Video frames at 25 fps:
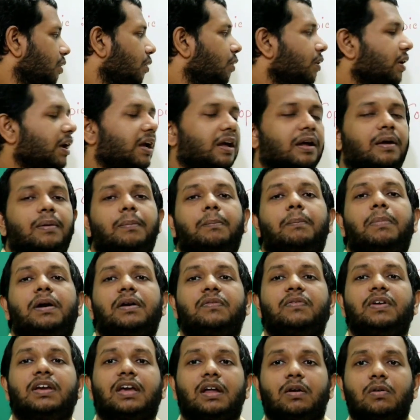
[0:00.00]
Okay,
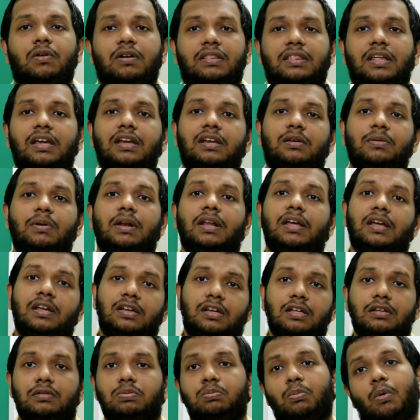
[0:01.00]
but we cannot say
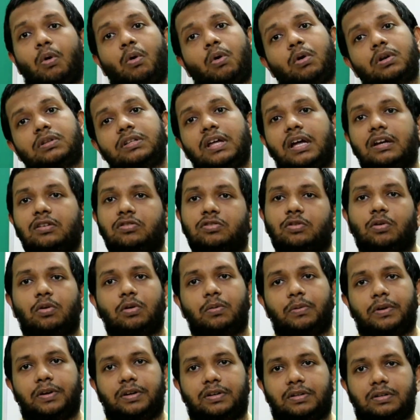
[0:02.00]
it is more than
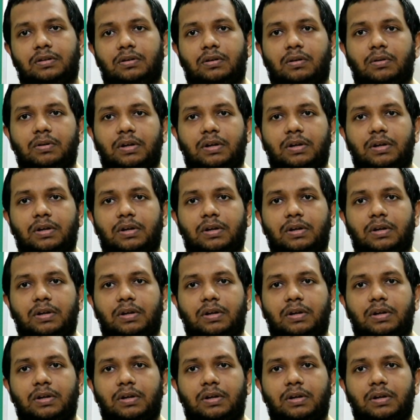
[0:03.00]
solvent.